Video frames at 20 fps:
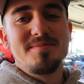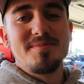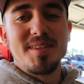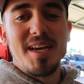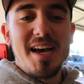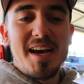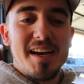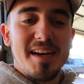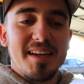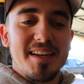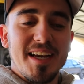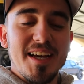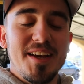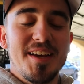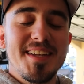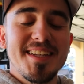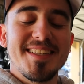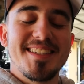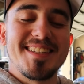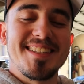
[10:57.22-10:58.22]
Yeah,
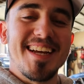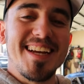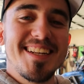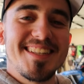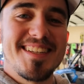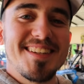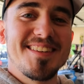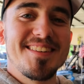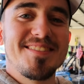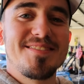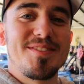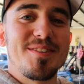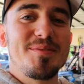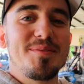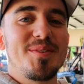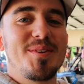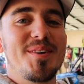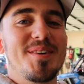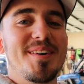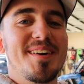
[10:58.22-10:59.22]
stay tuned for
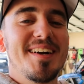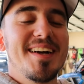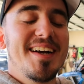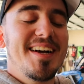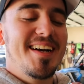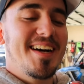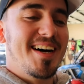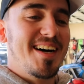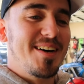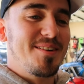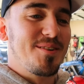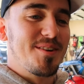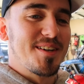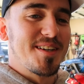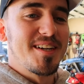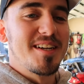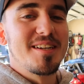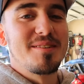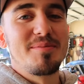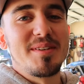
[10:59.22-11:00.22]
more. We're
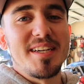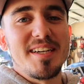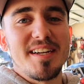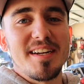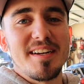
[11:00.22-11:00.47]
going to be